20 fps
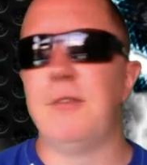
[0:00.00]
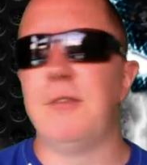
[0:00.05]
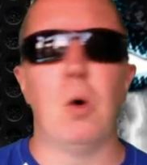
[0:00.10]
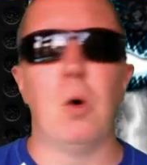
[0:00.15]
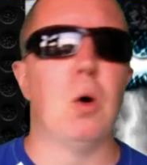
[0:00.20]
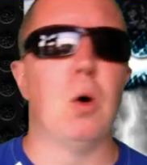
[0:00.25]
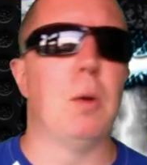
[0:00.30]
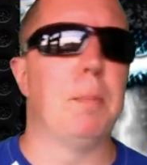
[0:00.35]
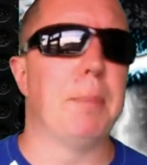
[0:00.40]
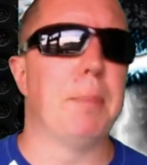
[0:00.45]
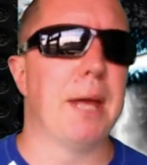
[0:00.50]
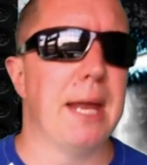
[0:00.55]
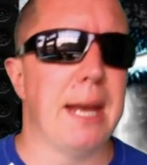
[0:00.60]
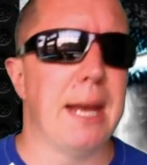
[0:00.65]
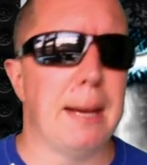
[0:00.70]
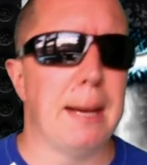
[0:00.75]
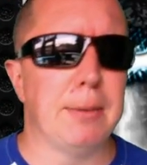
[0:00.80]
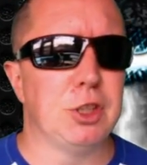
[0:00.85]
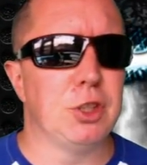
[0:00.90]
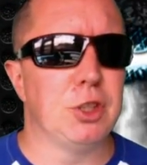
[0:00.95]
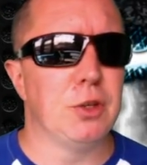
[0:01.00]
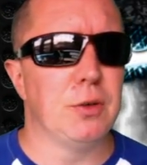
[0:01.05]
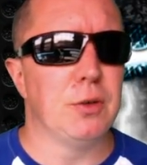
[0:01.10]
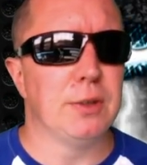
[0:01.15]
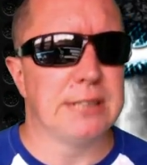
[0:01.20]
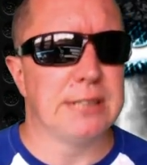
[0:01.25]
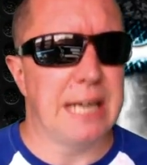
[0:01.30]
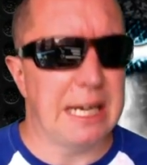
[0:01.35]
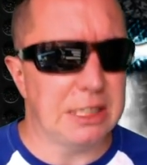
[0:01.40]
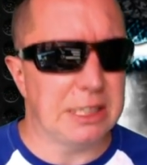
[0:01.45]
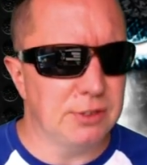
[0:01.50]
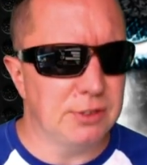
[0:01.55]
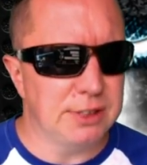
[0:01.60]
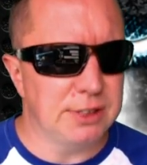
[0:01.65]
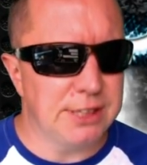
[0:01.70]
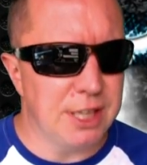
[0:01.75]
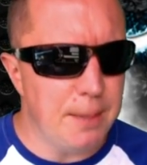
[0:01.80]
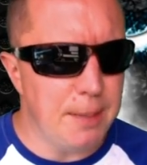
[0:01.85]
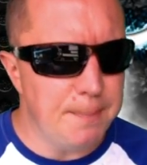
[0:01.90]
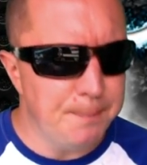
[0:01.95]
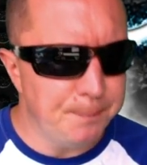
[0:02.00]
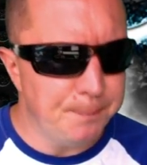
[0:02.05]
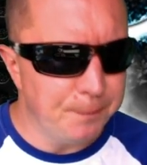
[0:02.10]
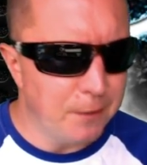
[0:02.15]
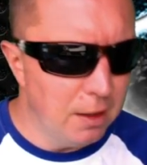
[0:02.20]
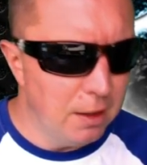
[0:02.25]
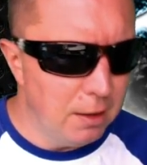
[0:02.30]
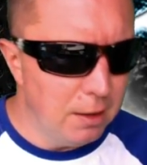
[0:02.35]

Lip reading: for being able to do a tax return,